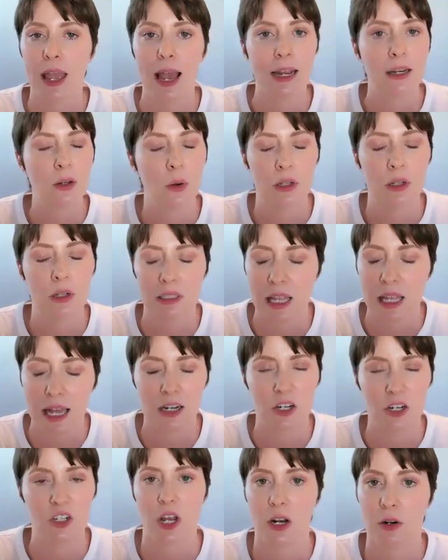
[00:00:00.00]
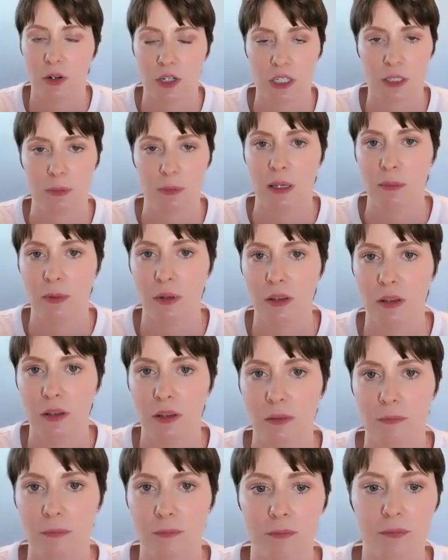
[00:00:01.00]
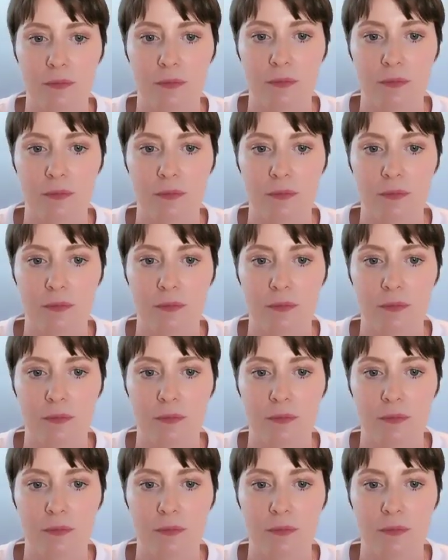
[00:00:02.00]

I know a lot of generous people.